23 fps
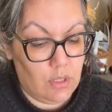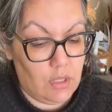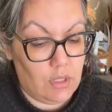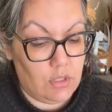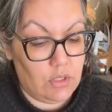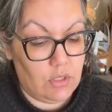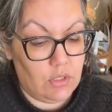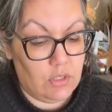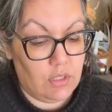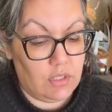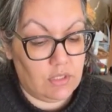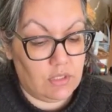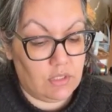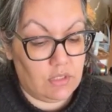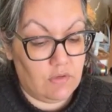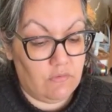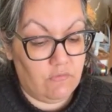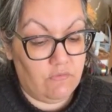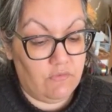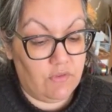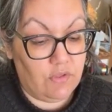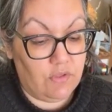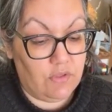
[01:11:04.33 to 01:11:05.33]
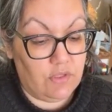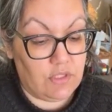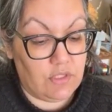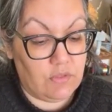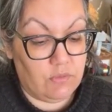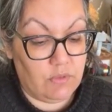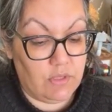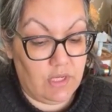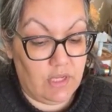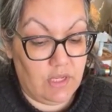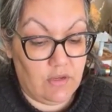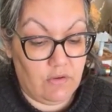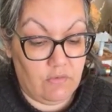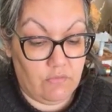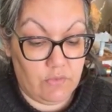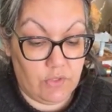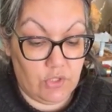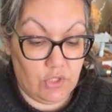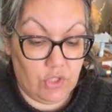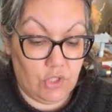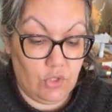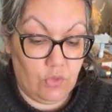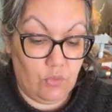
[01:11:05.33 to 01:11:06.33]
And you guys can fill this
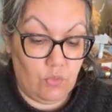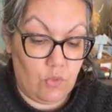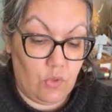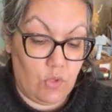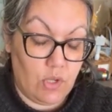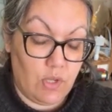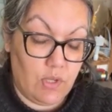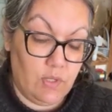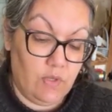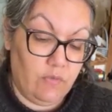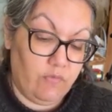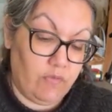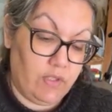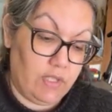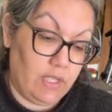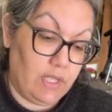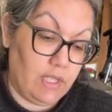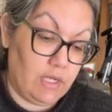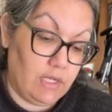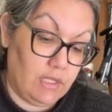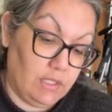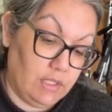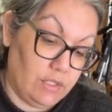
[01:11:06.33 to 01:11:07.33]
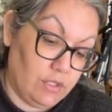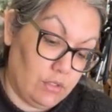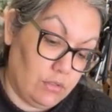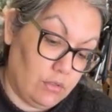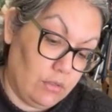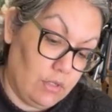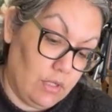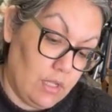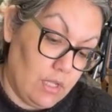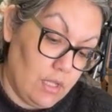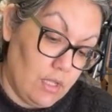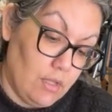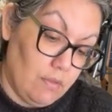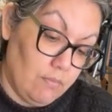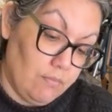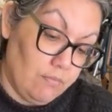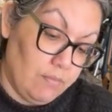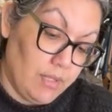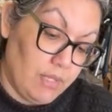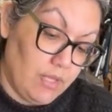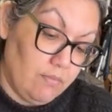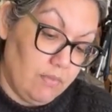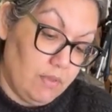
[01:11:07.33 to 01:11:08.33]
whatever you want. If I had a little
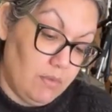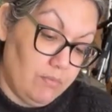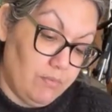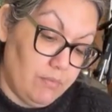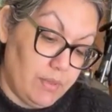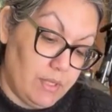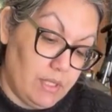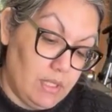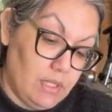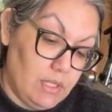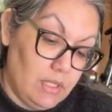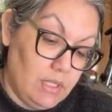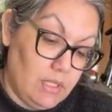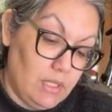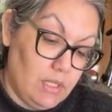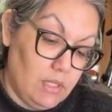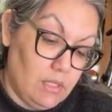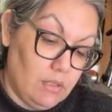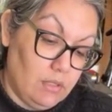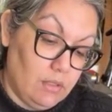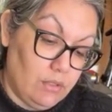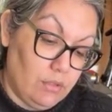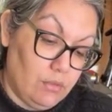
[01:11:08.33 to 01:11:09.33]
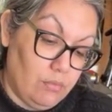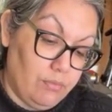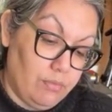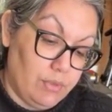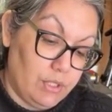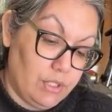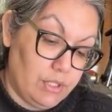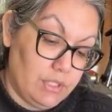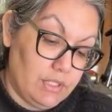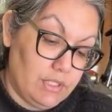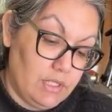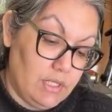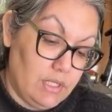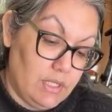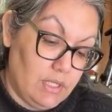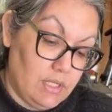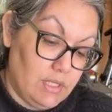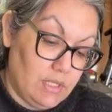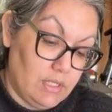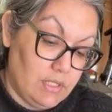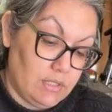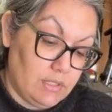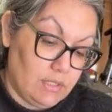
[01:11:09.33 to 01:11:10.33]
baby bunny, a little bird's
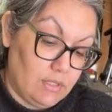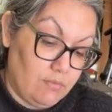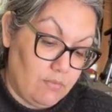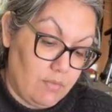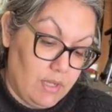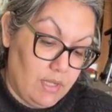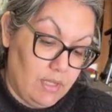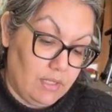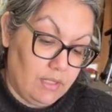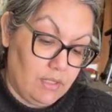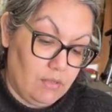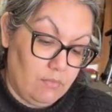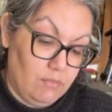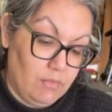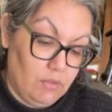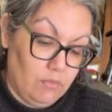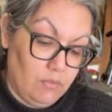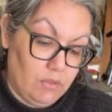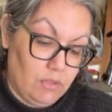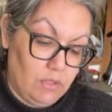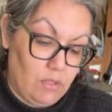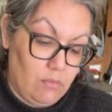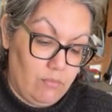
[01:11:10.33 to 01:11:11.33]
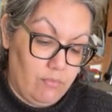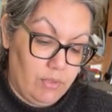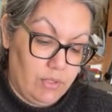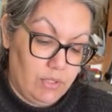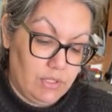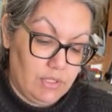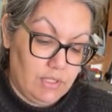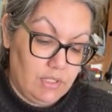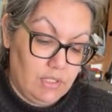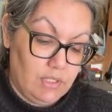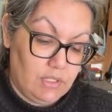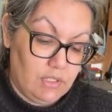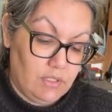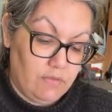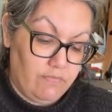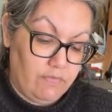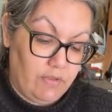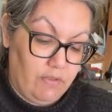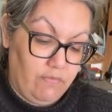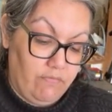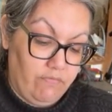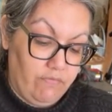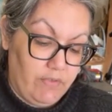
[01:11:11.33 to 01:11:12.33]
nest, I might come in with a bird's nest
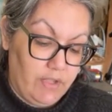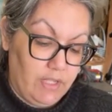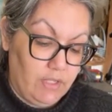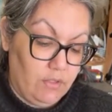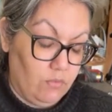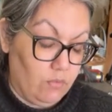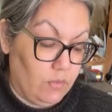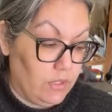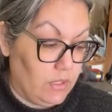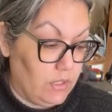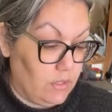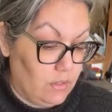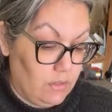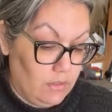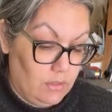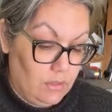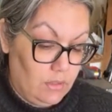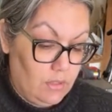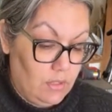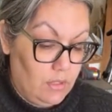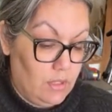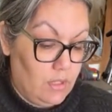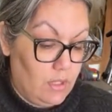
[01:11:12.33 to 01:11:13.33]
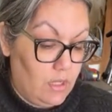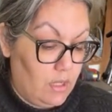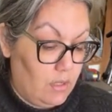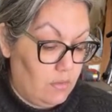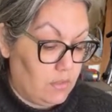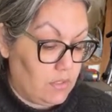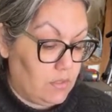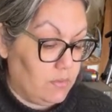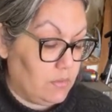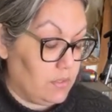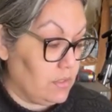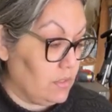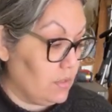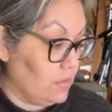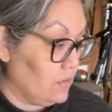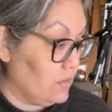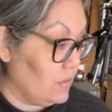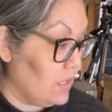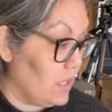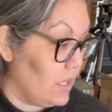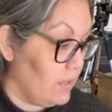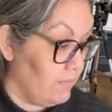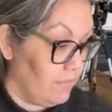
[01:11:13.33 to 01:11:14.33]
if I find one. I was supposed to
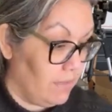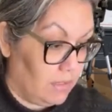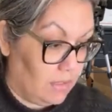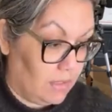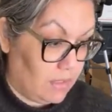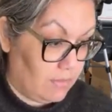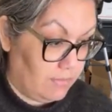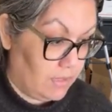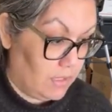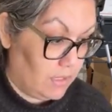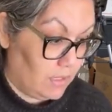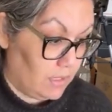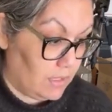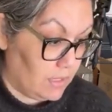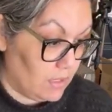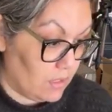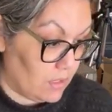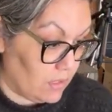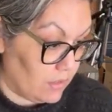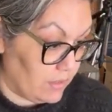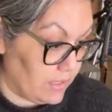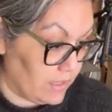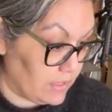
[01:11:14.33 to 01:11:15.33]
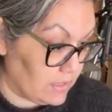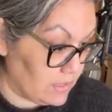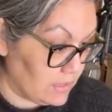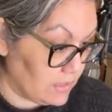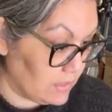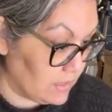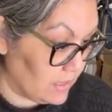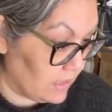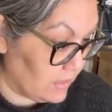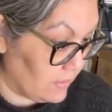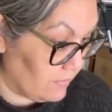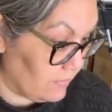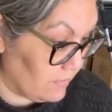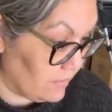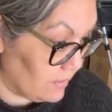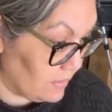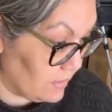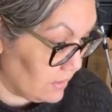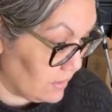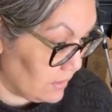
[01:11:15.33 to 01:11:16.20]
go to Hobby Lobby and get all that stuff.